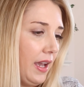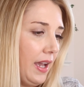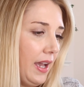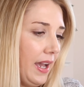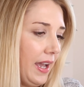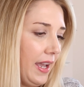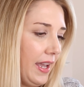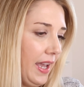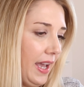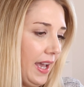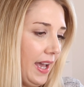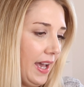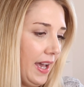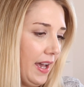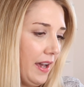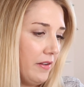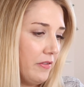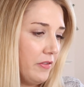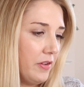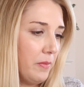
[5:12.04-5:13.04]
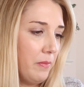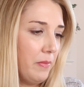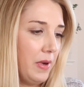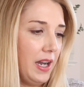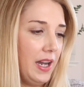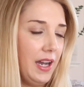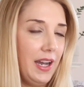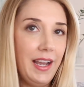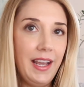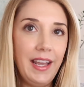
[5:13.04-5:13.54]
I have
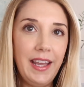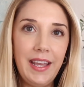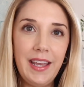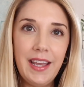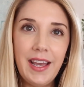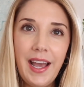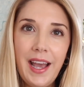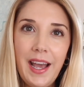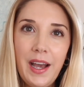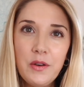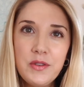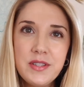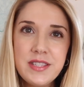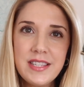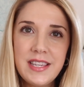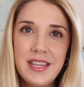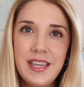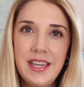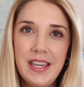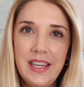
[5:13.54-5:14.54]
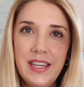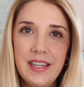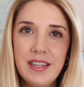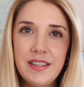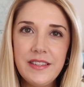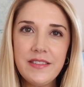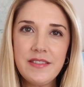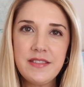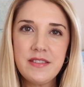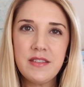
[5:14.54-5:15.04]
my house
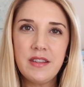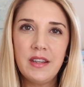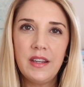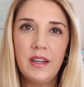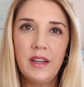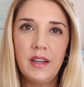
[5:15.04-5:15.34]
keys,